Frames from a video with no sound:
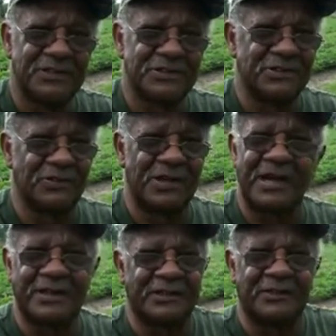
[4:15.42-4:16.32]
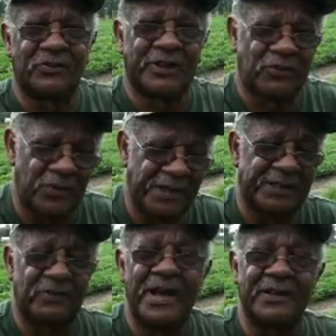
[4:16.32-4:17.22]
So I get
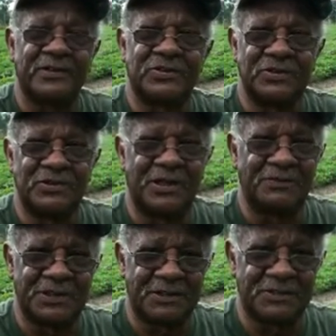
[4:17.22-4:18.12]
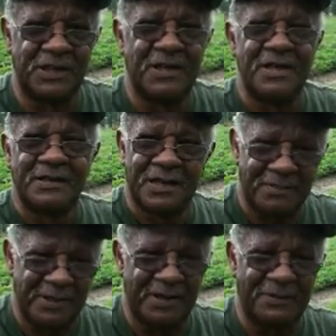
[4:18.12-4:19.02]
great gratitude of just
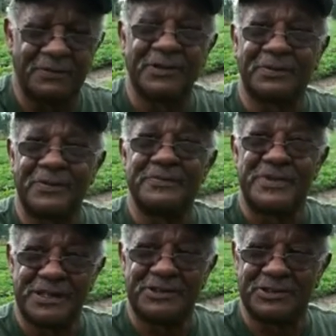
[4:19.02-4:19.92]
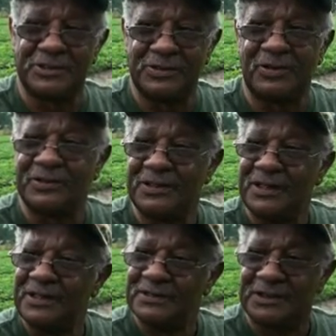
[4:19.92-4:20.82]
coming up with a piece,
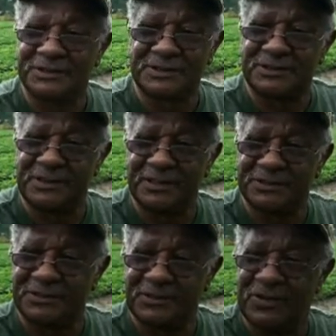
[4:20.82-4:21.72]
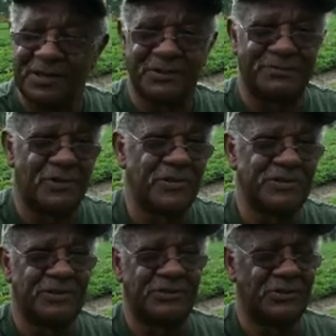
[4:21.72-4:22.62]
just because, as a poet,
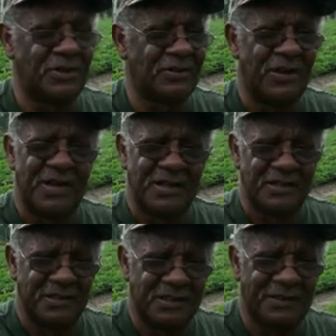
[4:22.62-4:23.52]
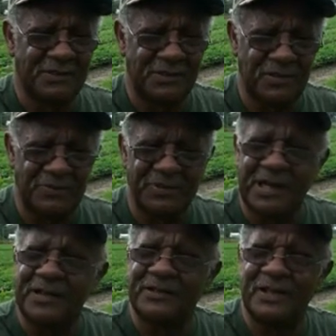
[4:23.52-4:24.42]
you never know if you
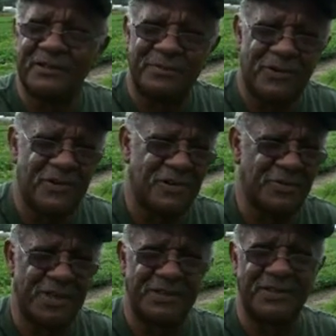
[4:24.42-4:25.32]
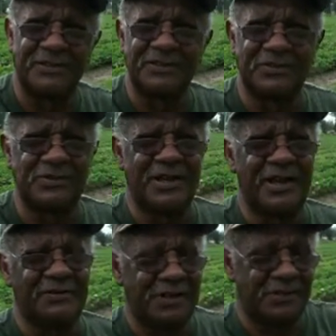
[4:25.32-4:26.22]
got another poem in you. Do you
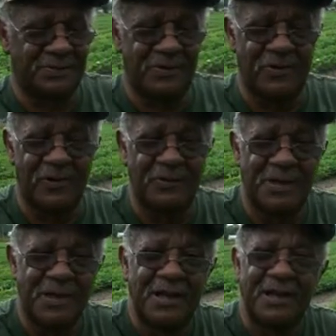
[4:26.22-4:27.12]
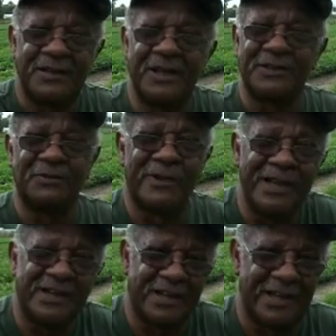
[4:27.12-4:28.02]
have another poem? Another
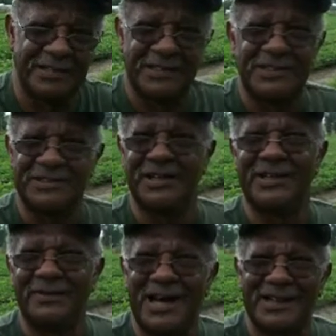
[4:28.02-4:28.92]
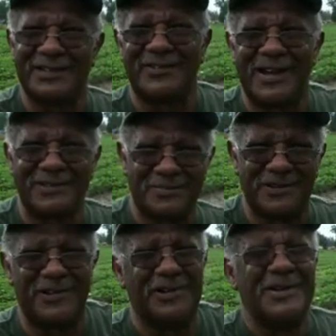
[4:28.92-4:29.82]
winner, at least. Anybody can write a
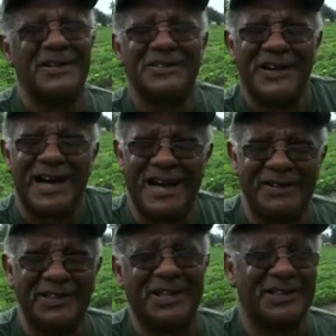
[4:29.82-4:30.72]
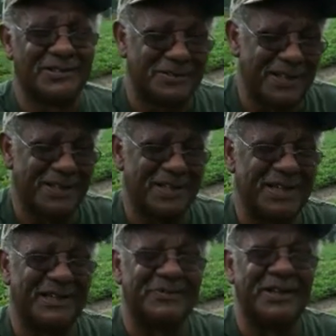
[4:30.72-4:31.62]
poem. Do I have another winner
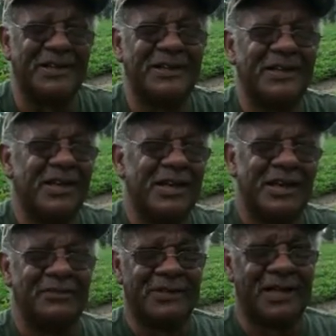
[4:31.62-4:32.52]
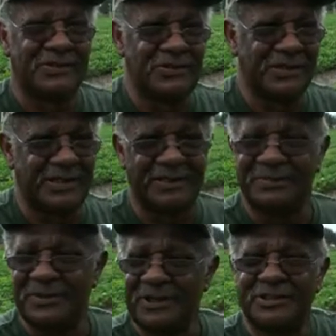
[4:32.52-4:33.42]
in me? And when I do get a
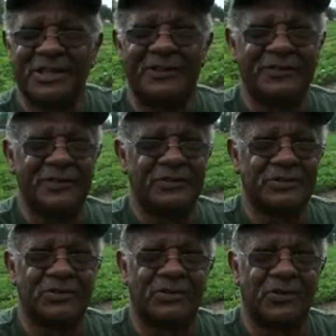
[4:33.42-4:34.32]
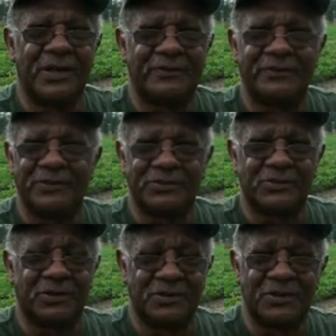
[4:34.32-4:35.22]
piece, I feel so grateful,
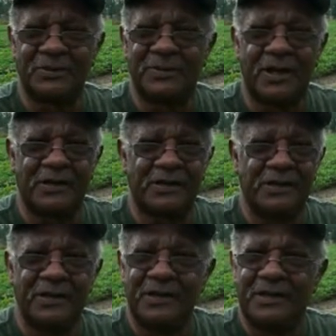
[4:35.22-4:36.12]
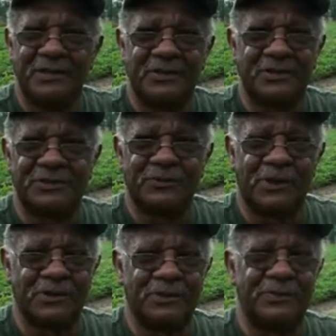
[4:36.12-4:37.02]
so good about it. It's
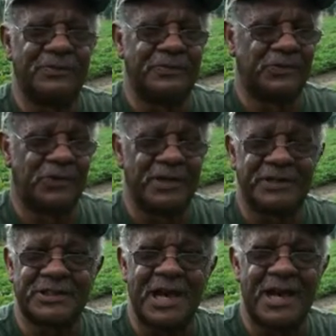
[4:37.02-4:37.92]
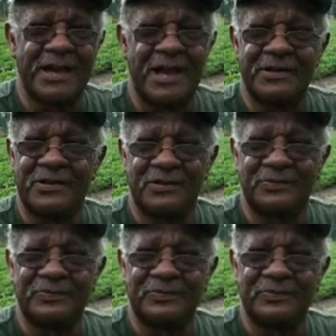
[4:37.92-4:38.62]
one of the greatest high I know.